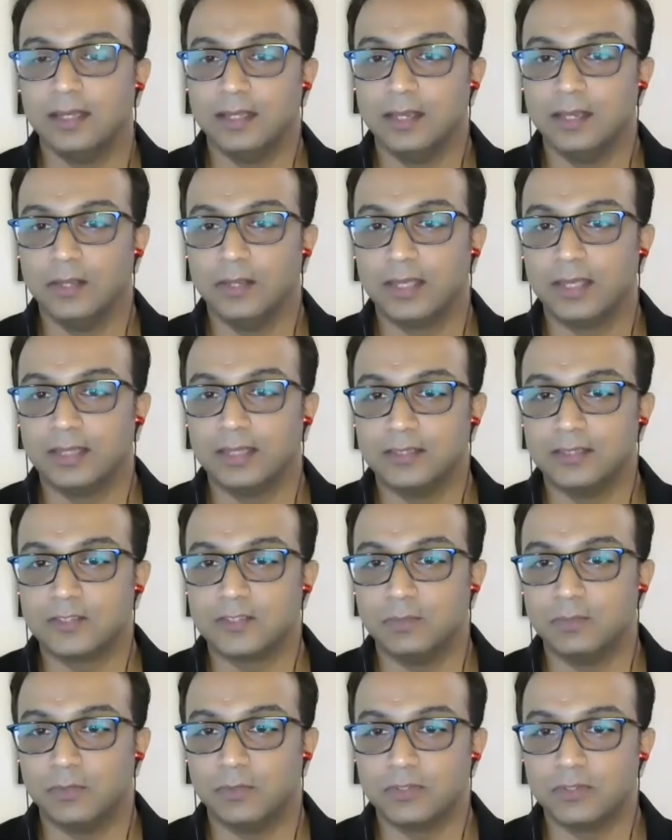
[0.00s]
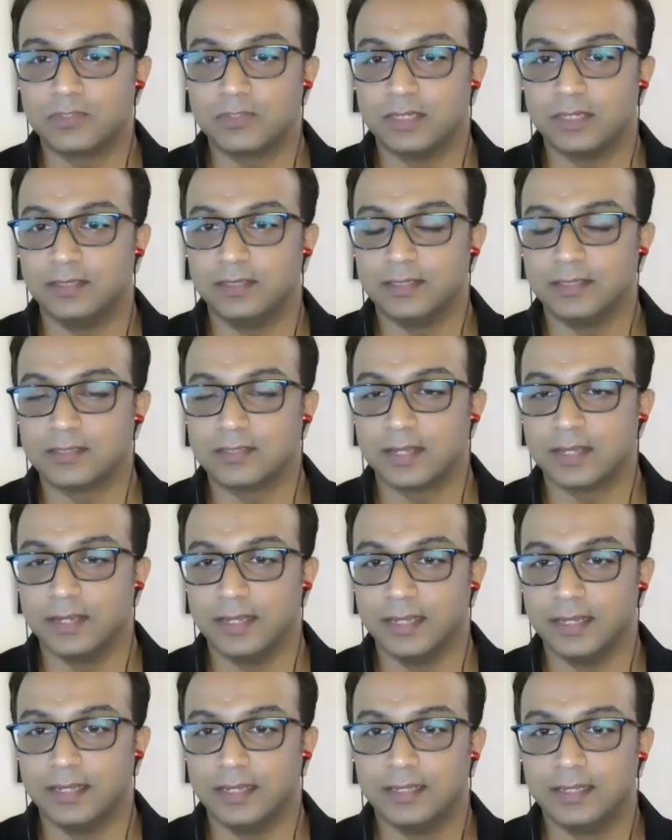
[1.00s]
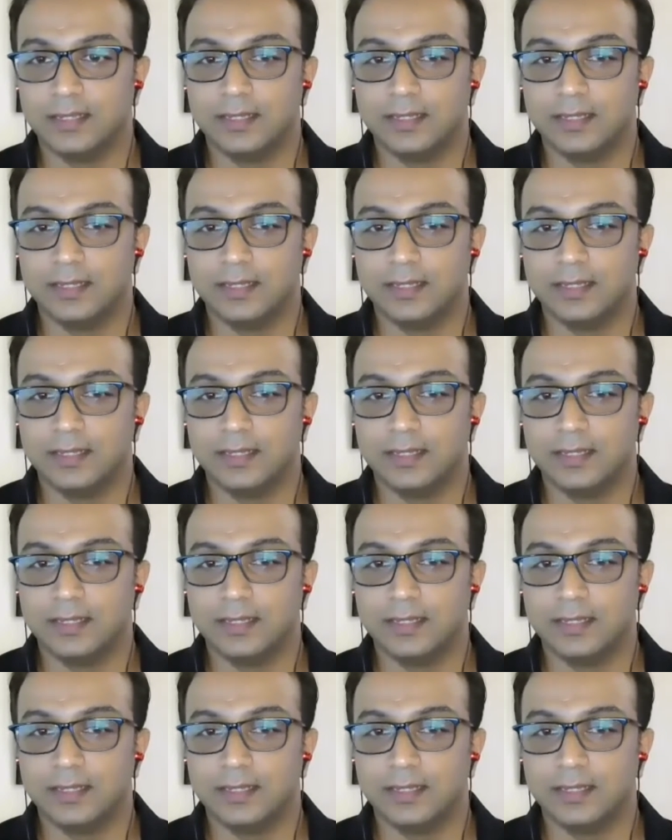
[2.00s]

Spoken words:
look at this more seriously,